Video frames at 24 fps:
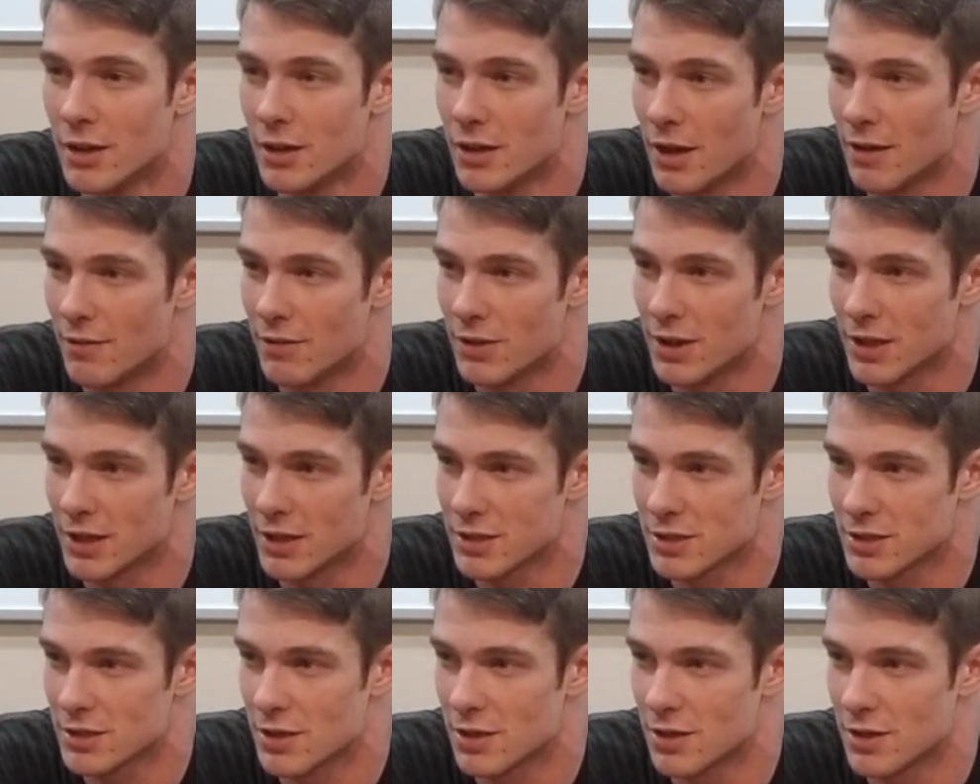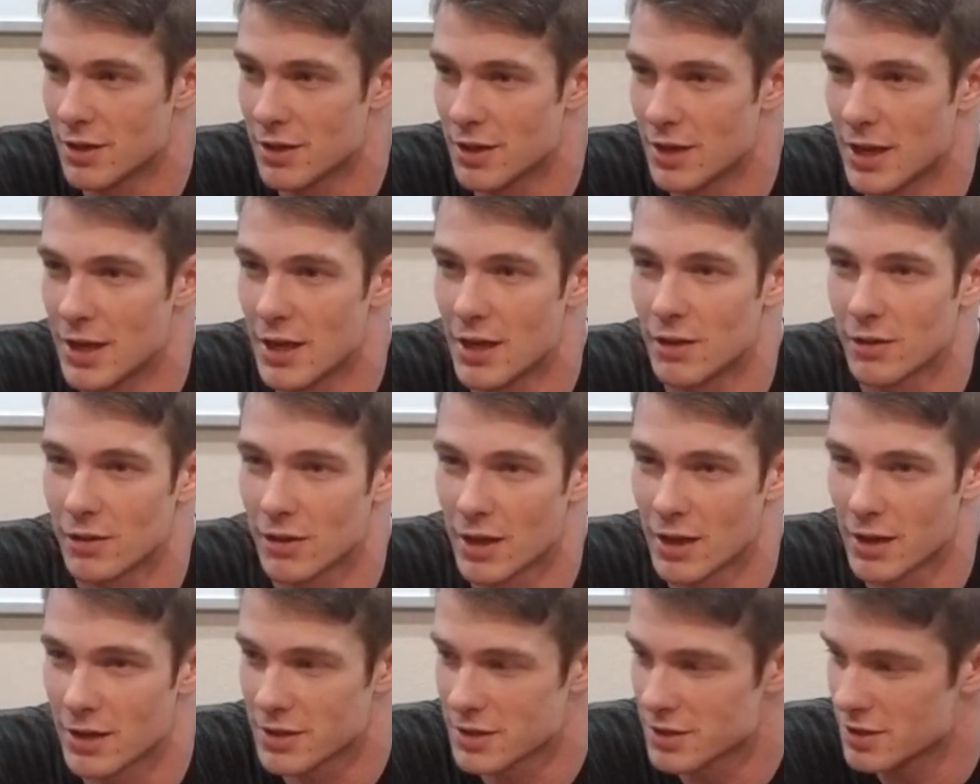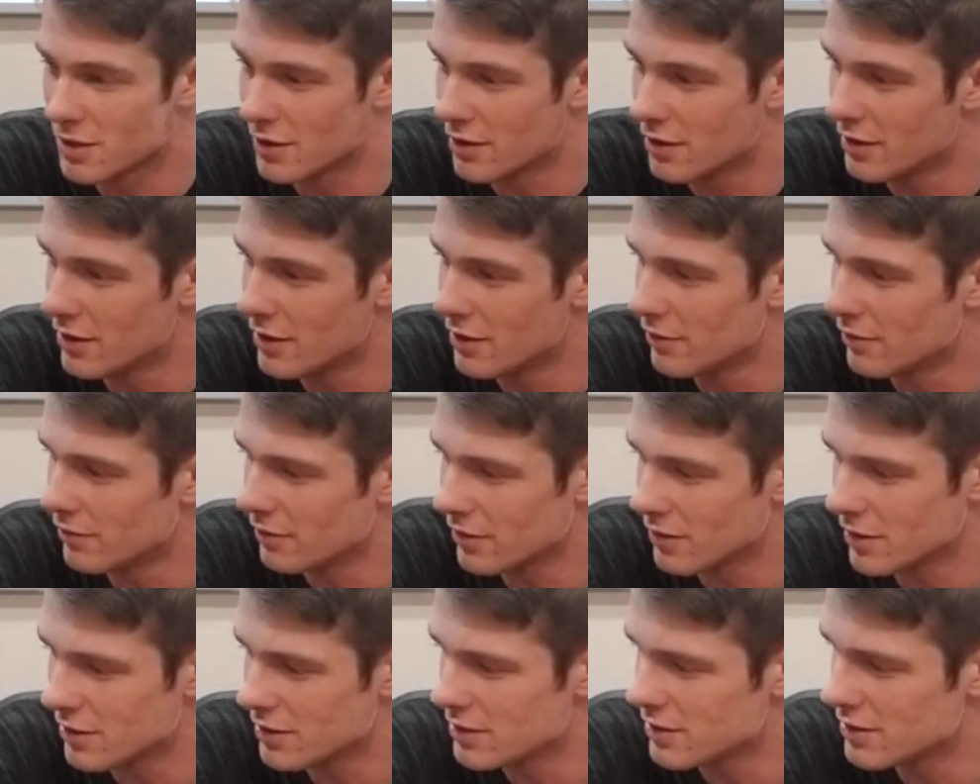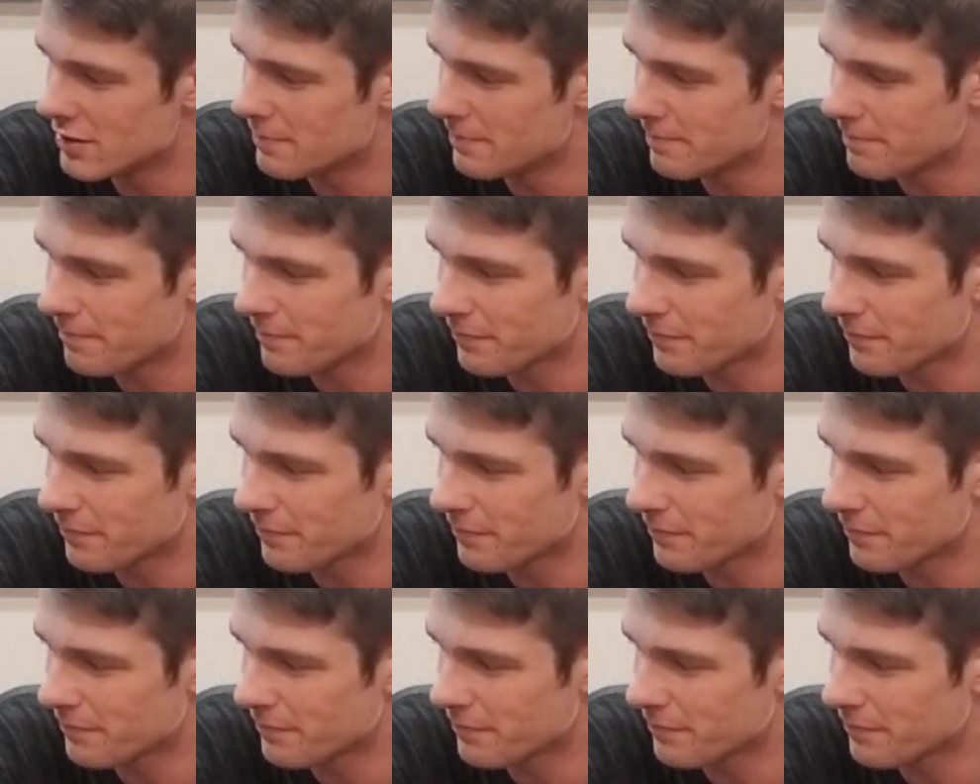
everything has gone to hell kind of scenario, because